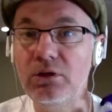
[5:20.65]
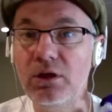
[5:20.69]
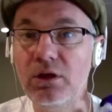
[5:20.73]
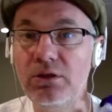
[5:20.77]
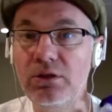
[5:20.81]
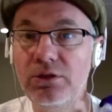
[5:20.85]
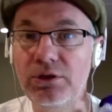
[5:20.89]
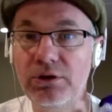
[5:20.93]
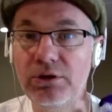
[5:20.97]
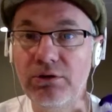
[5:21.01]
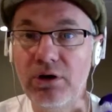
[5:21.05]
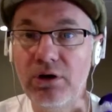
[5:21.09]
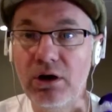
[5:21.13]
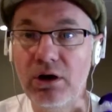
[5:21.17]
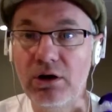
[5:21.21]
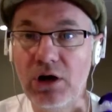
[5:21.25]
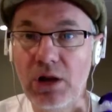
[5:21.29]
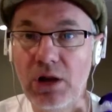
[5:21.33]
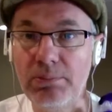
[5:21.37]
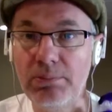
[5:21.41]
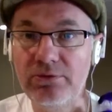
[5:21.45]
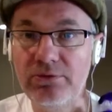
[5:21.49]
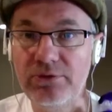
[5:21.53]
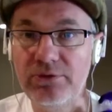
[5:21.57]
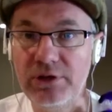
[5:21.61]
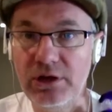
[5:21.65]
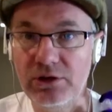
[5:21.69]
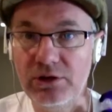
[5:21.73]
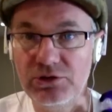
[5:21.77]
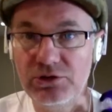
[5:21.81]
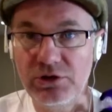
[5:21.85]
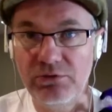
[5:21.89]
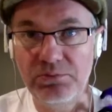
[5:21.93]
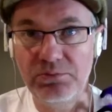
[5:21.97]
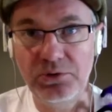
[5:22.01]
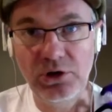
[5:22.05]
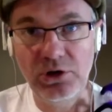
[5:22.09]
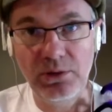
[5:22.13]
There are a couple of videos
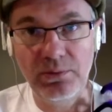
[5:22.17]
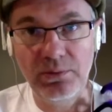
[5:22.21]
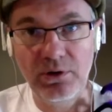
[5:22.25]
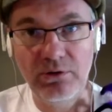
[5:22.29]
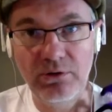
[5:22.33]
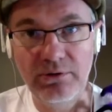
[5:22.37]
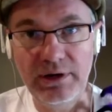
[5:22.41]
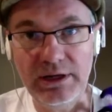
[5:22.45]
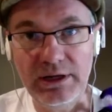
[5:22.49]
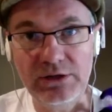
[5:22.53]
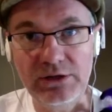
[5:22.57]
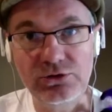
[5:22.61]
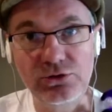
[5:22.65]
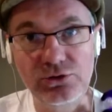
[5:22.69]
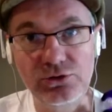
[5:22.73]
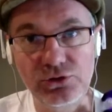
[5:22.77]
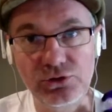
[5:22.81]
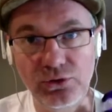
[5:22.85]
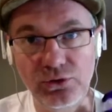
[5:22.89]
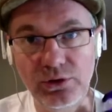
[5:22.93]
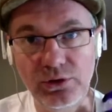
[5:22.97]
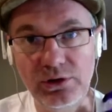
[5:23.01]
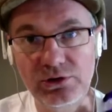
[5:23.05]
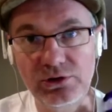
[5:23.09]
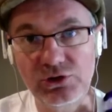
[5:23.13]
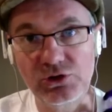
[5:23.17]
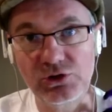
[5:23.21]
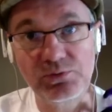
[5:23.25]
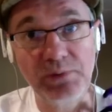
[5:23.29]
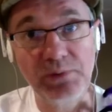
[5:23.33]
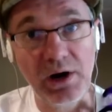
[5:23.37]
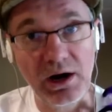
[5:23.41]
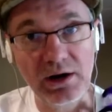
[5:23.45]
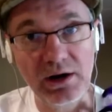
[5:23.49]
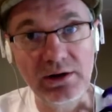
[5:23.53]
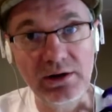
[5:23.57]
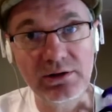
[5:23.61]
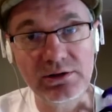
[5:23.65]
I've put up already, tutorials as
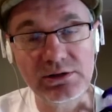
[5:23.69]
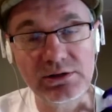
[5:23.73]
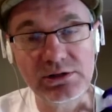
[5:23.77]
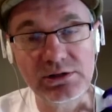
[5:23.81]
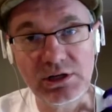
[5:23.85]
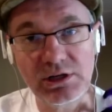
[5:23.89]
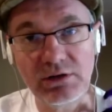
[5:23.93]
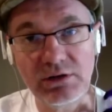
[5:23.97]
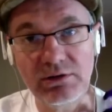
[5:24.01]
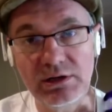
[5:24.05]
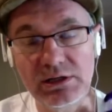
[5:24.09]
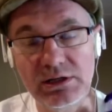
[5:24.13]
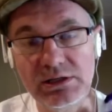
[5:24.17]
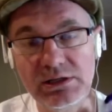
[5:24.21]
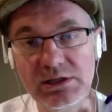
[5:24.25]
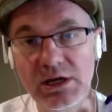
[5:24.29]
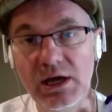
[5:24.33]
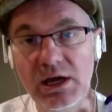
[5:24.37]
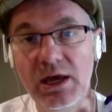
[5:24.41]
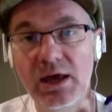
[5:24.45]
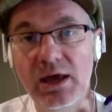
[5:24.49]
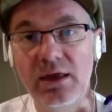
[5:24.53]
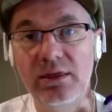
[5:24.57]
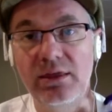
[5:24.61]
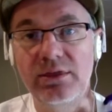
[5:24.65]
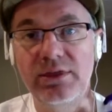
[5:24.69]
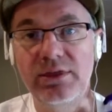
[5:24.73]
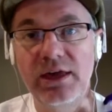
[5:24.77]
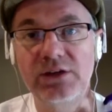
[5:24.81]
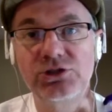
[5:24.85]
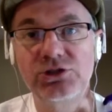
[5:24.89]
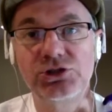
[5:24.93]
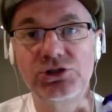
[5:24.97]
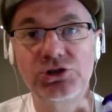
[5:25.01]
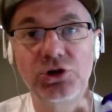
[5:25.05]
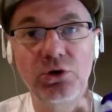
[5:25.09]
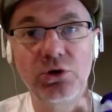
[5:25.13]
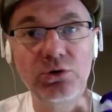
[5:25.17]
part of this series, that
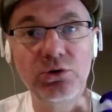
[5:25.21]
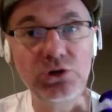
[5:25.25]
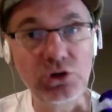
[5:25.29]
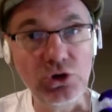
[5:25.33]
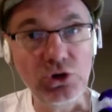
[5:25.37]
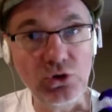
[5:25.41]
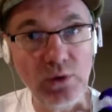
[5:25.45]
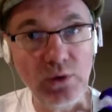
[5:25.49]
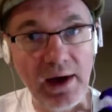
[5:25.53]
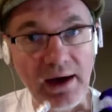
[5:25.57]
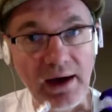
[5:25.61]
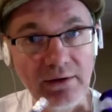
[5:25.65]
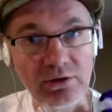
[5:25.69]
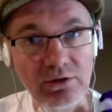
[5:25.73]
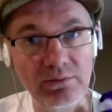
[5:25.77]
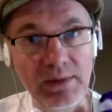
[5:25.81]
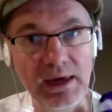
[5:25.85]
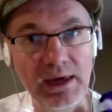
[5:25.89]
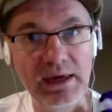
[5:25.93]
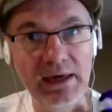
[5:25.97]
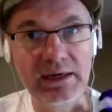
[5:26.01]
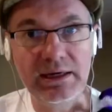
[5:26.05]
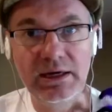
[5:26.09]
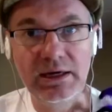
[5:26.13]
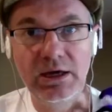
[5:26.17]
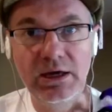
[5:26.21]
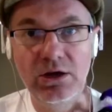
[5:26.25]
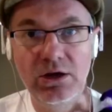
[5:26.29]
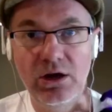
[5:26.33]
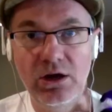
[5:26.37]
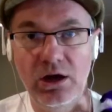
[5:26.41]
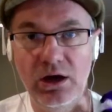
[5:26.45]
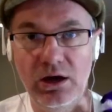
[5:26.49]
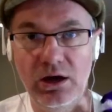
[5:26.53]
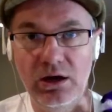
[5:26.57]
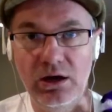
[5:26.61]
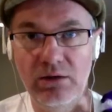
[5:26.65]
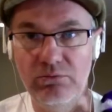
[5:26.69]
show you how to make
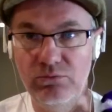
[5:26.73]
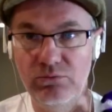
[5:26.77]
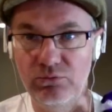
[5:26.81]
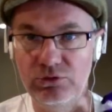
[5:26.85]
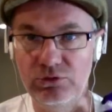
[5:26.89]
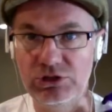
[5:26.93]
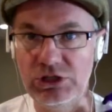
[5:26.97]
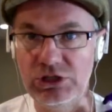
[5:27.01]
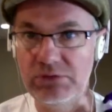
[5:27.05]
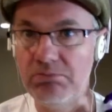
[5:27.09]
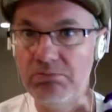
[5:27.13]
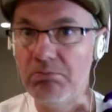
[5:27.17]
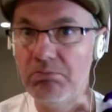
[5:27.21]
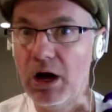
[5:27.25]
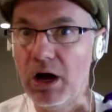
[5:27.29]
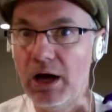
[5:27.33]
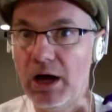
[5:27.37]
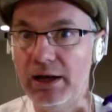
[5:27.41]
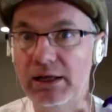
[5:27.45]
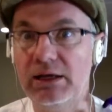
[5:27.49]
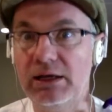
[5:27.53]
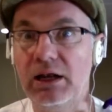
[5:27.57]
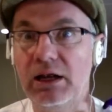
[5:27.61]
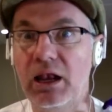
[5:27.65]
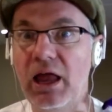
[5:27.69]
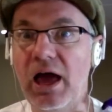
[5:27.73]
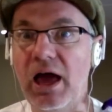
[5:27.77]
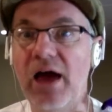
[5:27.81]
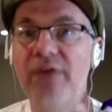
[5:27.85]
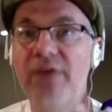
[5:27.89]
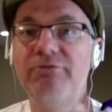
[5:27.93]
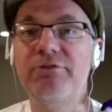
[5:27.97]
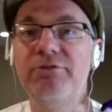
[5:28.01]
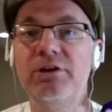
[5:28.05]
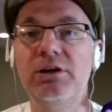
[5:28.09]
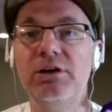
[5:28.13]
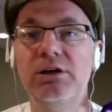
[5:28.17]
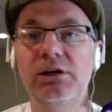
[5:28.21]
um, demonic
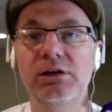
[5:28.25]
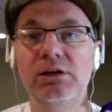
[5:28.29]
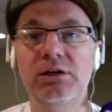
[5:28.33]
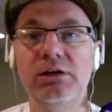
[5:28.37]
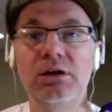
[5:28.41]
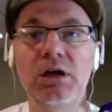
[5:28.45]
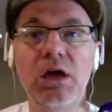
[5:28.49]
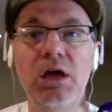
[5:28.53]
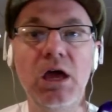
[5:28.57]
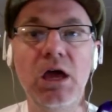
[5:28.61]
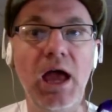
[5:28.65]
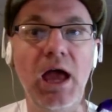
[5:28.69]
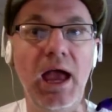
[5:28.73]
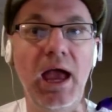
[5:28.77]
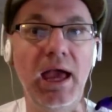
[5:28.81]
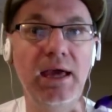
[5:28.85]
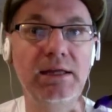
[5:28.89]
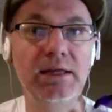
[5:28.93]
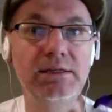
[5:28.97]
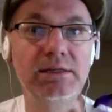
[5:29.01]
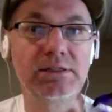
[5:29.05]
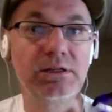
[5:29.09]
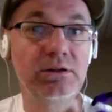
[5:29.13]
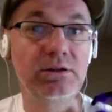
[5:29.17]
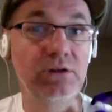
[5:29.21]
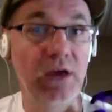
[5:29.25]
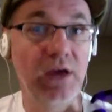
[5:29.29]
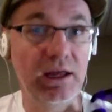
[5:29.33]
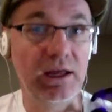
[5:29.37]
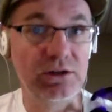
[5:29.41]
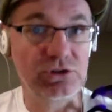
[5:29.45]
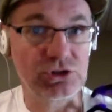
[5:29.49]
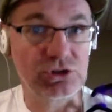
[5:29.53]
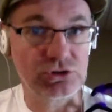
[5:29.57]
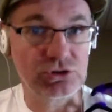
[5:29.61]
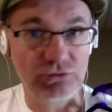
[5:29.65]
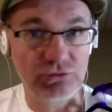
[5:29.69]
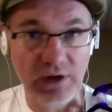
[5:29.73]
laughing and
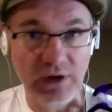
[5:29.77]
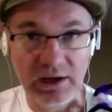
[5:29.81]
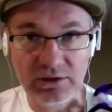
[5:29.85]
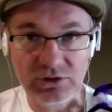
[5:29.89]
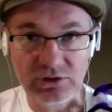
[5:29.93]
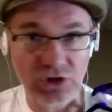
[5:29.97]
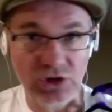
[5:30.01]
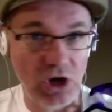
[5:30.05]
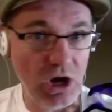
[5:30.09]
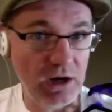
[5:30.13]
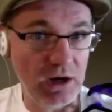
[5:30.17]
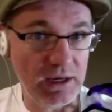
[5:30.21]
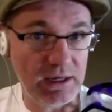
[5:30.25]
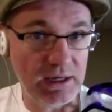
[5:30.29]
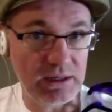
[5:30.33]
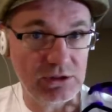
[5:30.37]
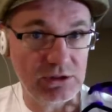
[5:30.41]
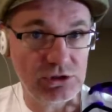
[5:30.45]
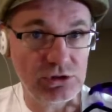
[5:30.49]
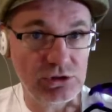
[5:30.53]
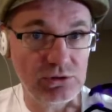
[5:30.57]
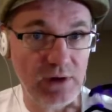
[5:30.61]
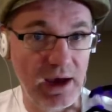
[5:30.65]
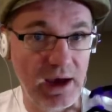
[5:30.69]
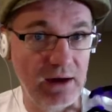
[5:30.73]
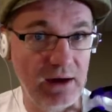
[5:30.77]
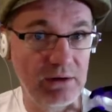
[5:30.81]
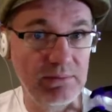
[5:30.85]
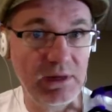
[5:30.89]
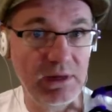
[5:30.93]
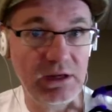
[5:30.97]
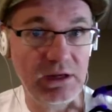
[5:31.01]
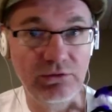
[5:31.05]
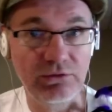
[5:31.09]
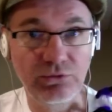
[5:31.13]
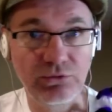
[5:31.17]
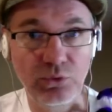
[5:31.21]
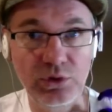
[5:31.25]
and and talking too. How to
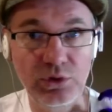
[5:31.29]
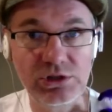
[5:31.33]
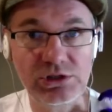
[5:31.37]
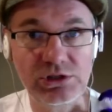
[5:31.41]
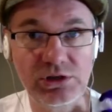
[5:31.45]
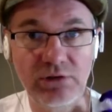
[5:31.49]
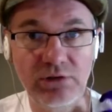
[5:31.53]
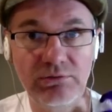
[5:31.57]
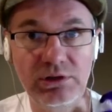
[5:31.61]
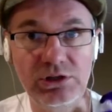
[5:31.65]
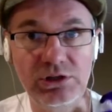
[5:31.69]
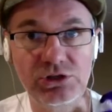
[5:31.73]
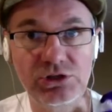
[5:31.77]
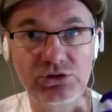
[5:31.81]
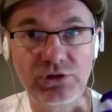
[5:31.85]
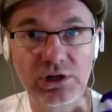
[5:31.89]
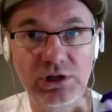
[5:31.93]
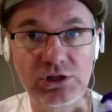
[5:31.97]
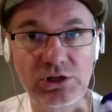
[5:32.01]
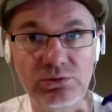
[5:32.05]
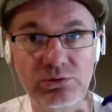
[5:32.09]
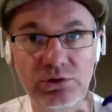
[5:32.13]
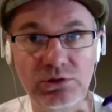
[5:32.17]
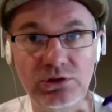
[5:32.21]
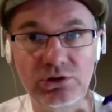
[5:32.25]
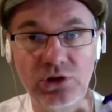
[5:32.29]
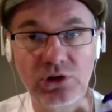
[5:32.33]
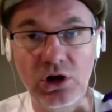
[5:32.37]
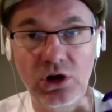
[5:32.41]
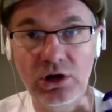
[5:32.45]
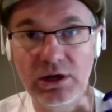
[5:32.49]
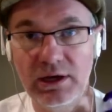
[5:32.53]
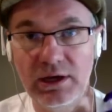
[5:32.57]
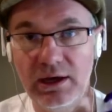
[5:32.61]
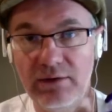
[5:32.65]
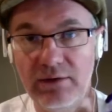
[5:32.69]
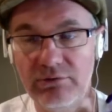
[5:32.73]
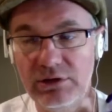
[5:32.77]
make your voice sound really strange when you're
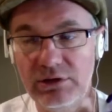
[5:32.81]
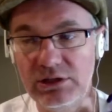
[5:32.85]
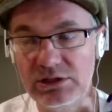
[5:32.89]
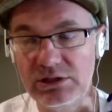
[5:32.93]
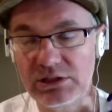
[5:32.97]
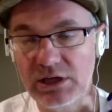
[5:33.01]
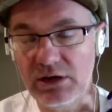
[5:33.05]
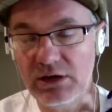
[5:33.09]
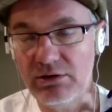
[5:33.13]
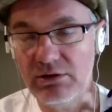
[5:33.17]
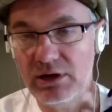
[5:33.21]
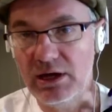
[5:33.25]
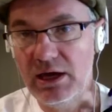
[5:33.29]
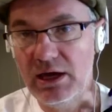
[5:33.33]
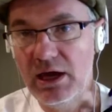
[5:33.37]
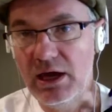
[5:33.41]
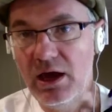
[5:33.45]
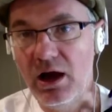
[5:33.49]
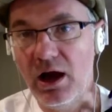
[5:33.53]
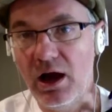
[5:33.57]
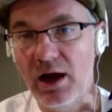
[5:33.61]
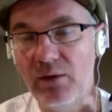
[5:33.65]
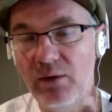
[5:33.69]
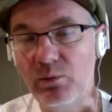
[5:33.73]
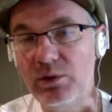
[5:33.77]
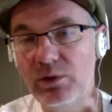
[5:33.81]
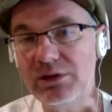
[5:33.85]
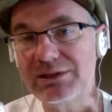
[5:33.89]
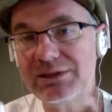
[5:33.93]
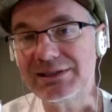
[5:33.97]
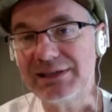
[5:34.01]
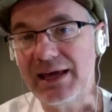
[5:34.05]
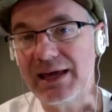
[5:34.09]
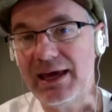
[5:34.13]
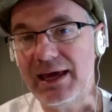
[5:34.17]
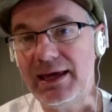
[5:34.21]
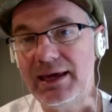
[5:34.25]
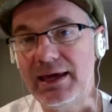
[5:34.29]
talking, really scary. I will
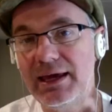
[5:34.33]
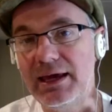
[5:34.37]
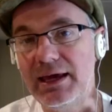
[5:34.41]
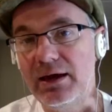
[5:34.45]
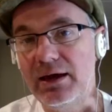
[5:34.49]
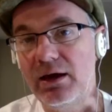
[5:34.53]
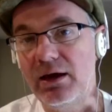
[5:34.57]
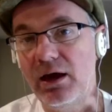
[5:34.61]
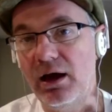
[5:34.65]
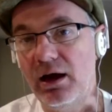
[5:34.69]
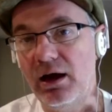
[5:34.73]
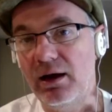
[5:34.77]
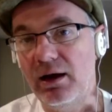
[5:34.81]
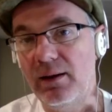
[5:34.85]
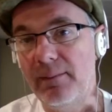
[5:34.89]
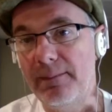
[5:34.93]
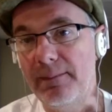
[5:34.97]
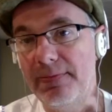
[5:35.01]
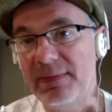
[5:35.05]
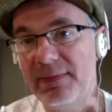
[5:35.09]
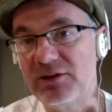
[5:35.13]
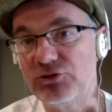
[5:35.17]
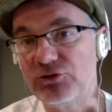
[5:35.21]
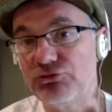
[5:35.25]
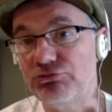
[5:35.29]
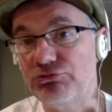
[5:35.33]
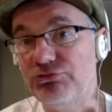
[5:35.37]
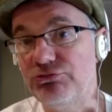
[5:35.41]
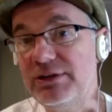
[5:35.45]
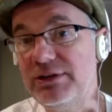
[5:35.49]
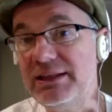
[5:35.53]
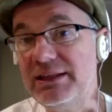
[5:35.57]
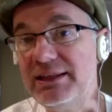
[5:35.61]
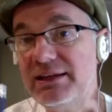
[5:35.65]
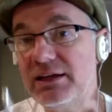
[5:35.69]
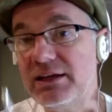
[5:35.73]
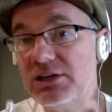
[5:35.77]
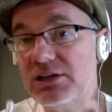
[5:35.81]
say um, it's
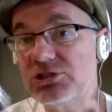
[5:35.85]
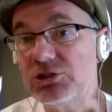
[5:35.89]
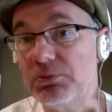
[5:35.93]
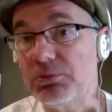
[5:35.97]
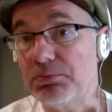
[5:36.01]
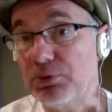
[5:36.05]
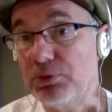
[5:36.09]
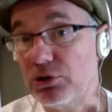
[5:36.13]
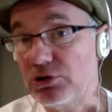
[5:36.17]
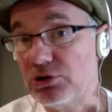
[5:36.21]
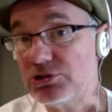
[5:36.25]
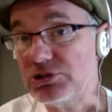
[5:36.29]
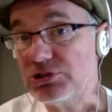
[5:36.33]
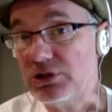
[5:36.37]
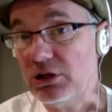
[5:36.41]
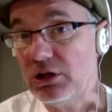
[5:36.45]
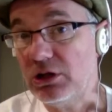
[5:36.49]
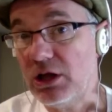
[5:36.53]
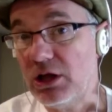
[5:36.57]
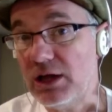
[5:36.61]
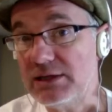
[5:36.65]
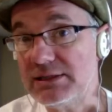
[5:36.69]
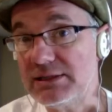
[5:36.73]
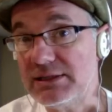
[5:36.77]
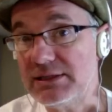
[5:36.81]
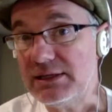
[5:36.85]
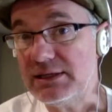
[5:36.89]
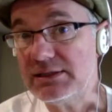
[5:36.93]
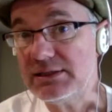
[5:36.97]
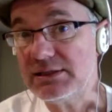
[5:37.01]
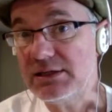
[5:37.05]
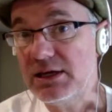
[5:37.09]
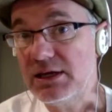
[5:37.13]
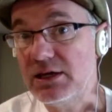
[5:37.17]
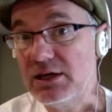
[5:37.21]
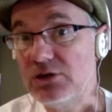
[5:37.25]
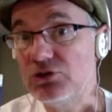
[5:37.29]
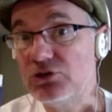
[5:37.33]
really nice to personalize
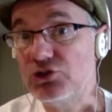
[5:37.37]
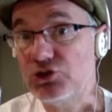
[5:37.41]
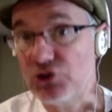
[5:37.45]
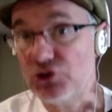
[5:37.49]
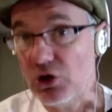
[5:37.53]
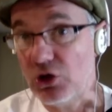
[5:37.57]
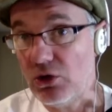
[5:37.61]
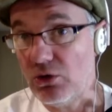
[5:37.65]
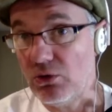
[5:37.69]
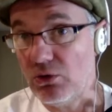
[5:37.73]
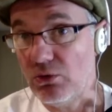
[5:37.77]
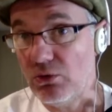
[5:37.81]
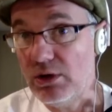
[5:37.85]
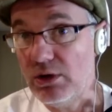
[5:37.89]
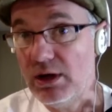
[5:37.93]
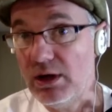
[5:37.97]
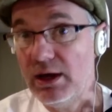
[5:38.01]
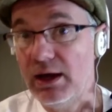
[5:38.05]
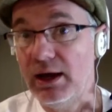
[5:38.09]
this. So